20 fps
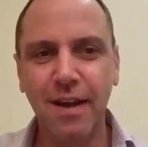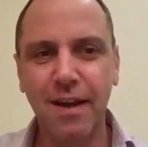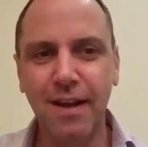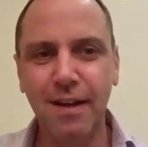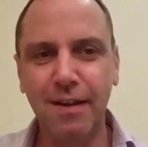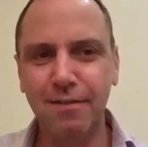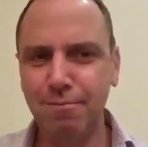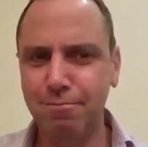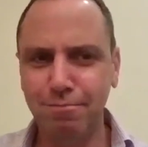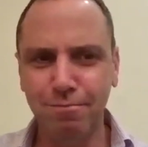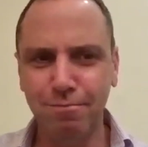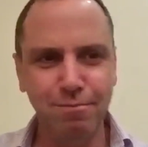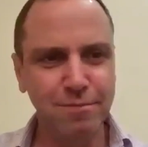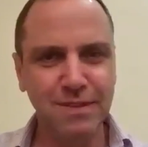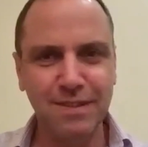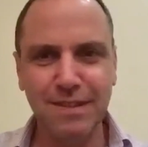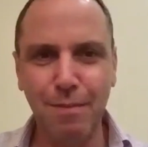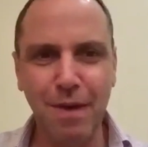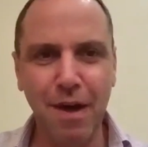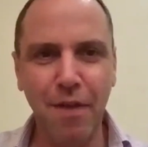and
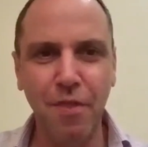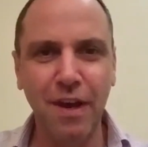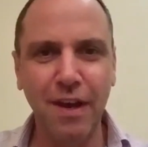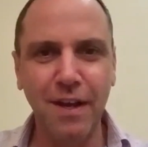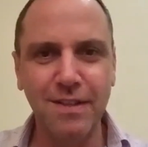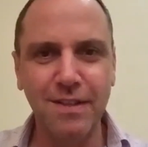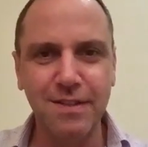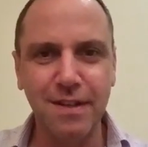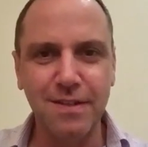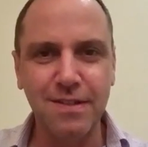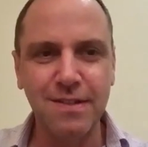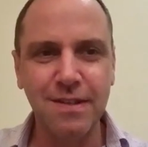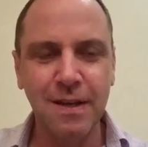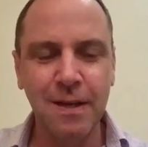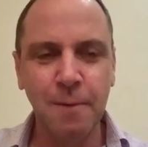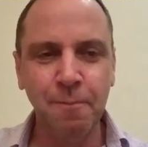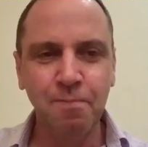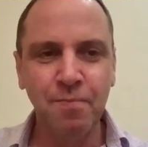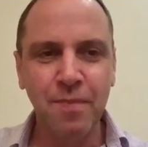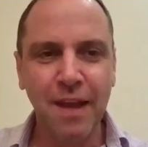some other reasons.
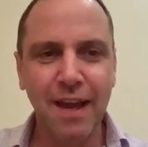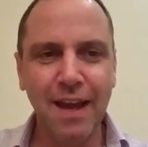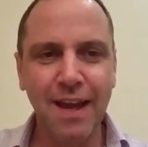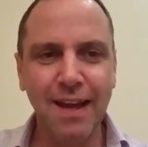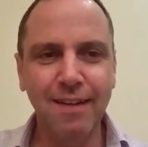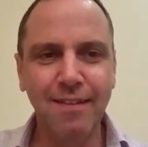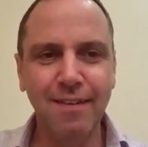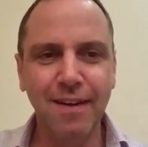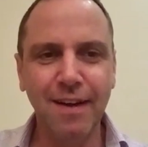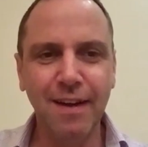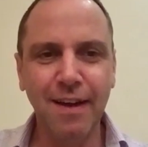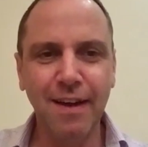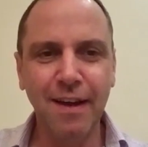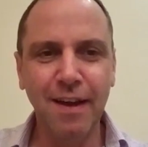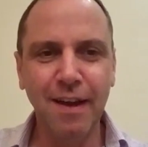And